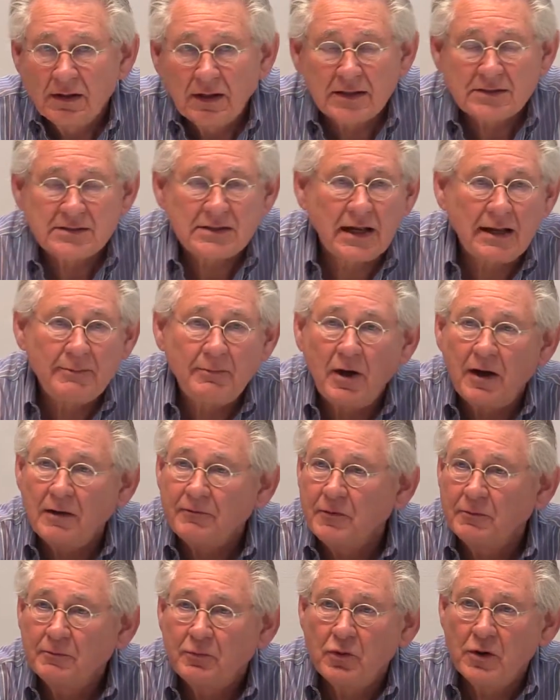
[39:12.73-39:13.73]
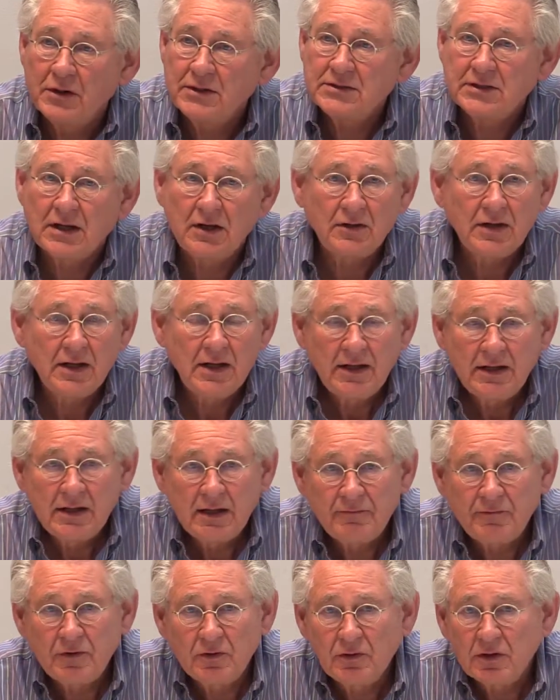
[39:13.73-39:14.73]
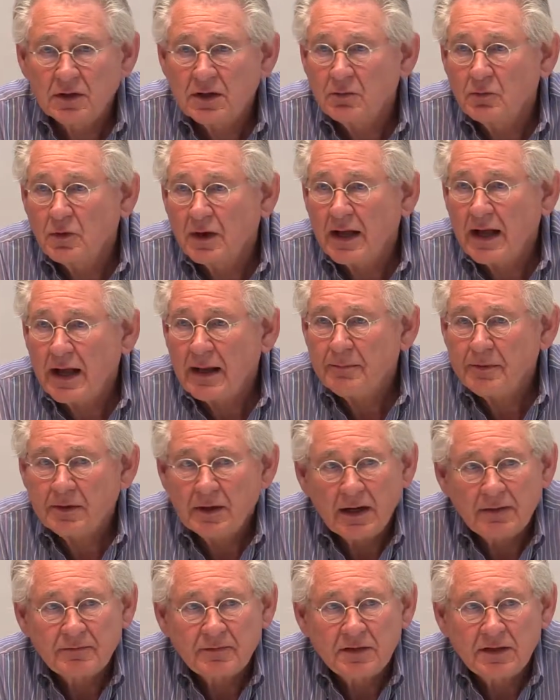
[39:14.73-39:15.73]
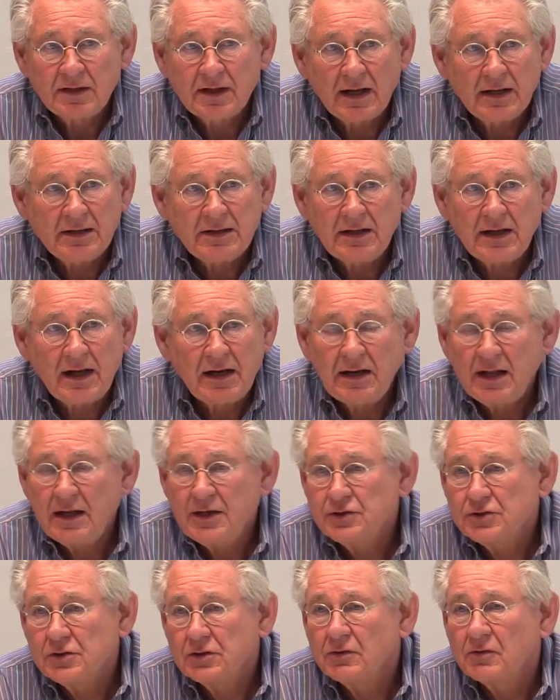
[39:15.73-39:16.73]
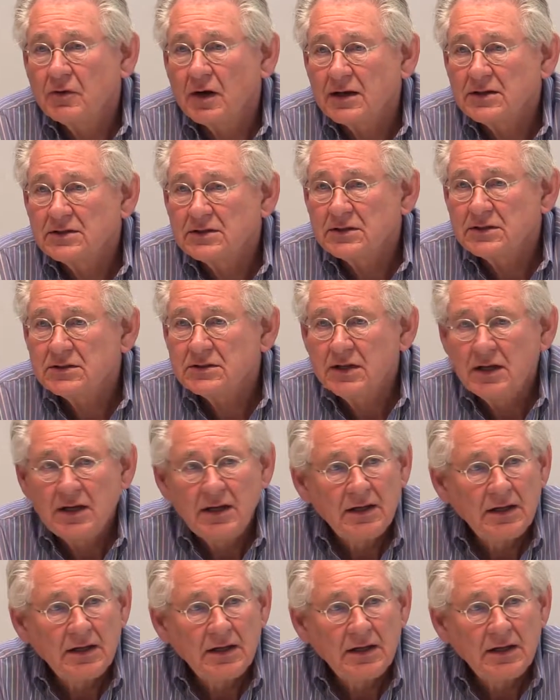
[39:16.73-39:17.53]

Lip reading: As Sam often points out, if you look at what happened after the '98 Asian crisis,